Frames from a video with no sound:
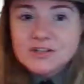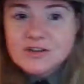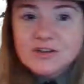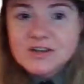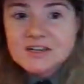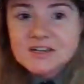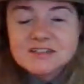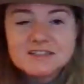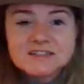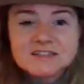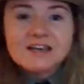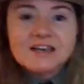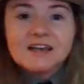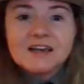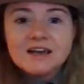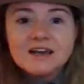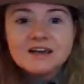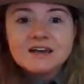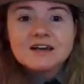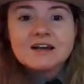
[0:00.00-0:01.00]
you can
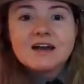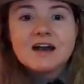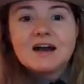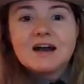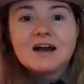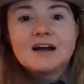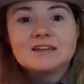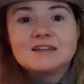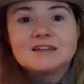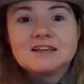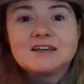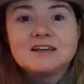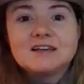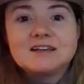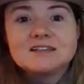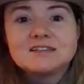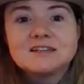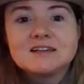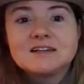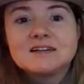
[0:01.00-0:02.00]
see
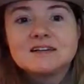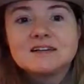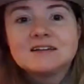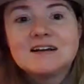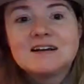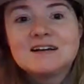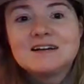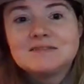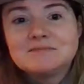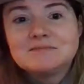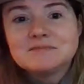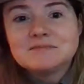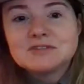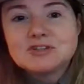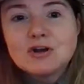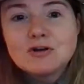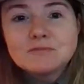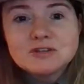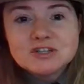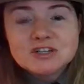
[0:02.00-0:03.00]
these
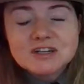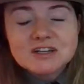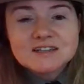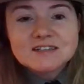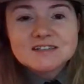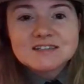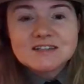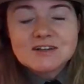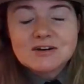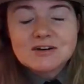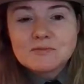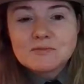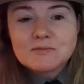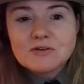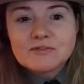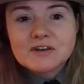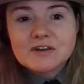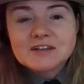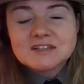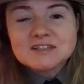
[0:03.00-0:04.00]
snow machines that are
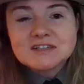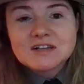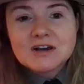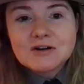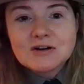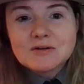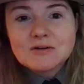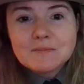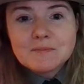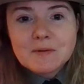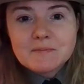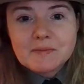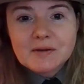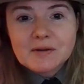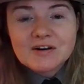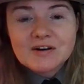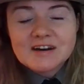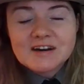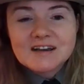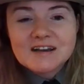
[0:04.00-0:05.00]
moving snow up at
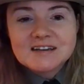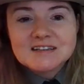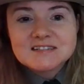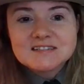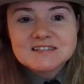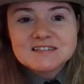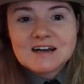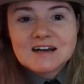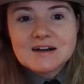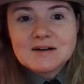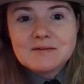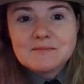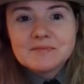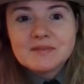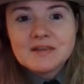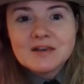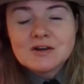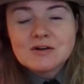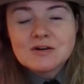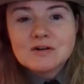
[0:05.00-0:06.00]
Paradise
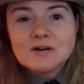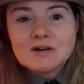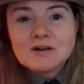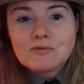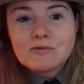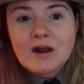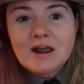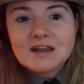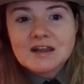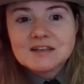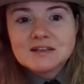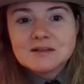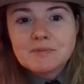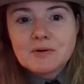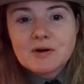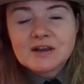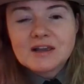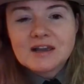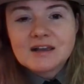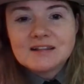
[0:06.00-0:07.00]
right in the
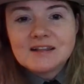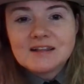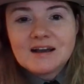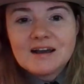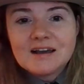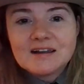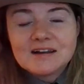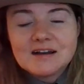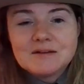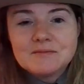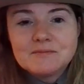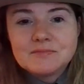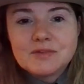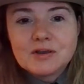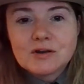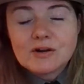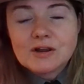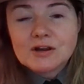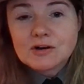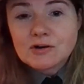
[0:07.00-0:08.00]
parking lot.
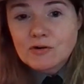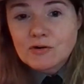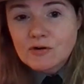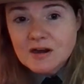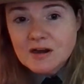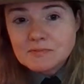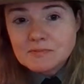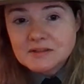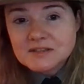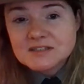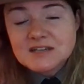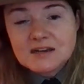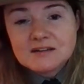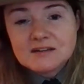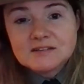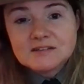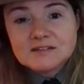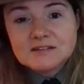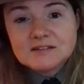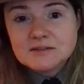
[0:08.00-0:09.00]
They're incredibly
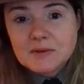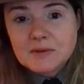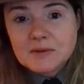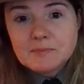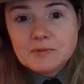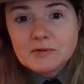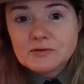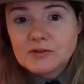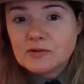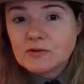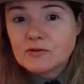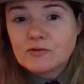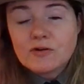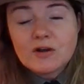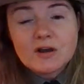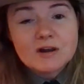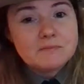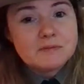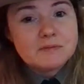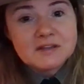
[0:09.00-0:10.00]
talented people. They're
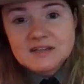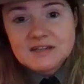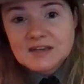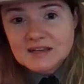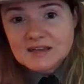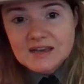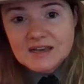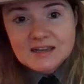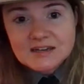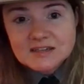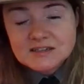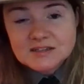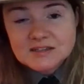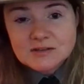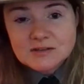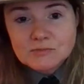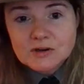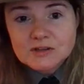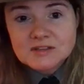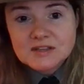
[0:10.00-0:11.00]
incredibly dedicated to
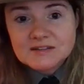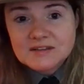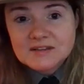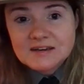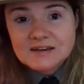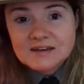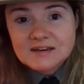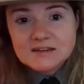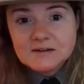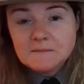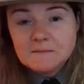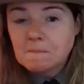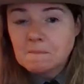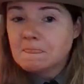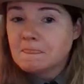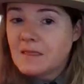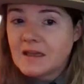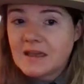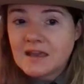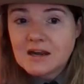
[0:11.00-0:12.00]
the work that they do.
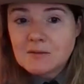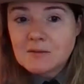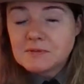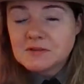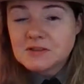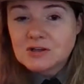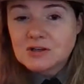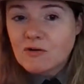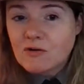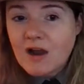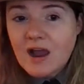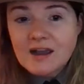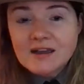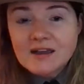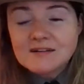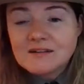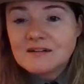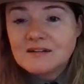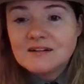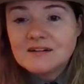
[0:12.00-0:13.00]
They get up at the crack of
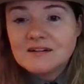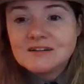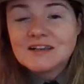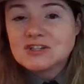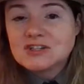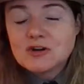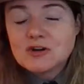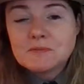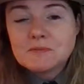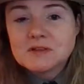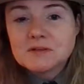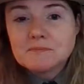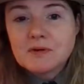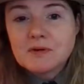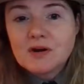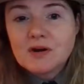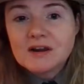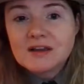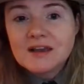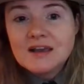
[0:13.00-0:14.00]
dawn, they show up at the
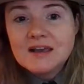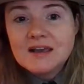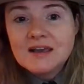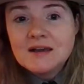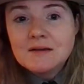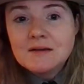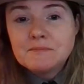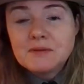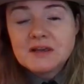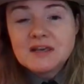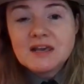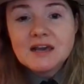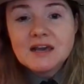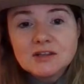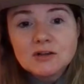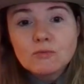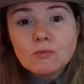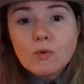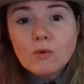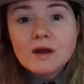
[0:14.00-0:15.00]
park, but yet
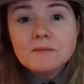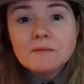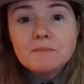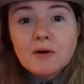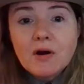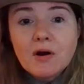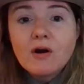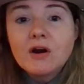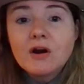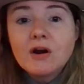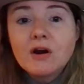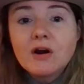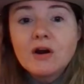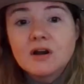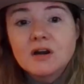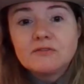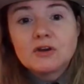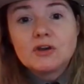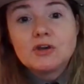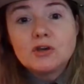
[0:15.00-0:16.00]
one part
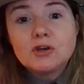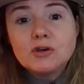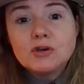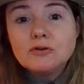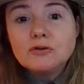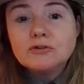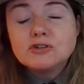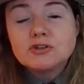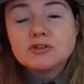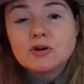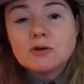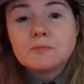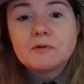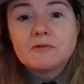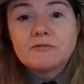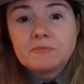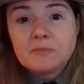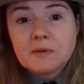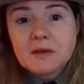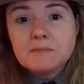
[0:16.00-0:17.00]
of a huge group of
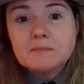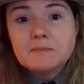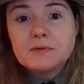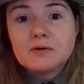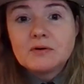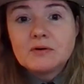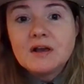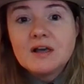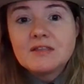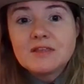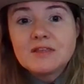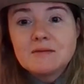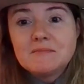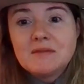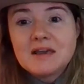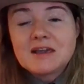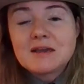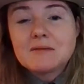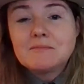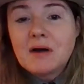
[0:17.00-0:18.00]
people that
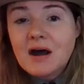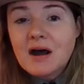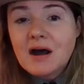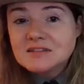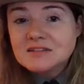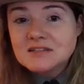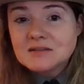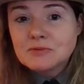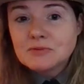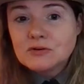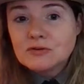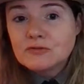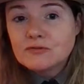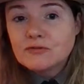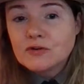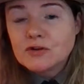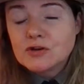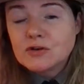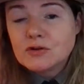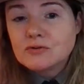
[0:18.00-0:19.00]
make it possible
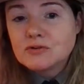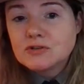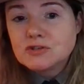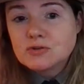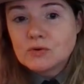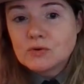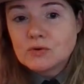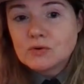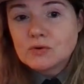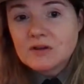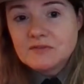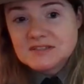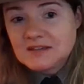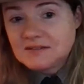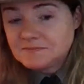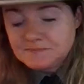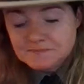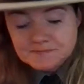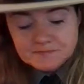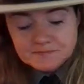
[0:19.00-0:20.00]
for you to enjoy a
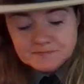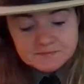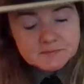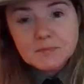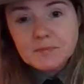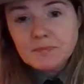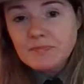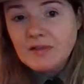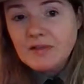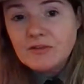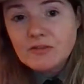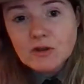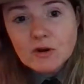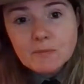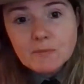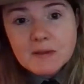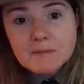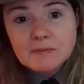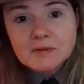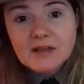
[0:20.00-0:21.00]
visit. There are
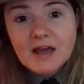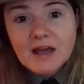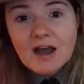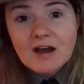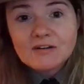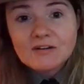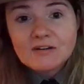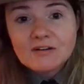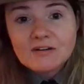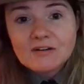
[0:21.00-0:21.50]
people out,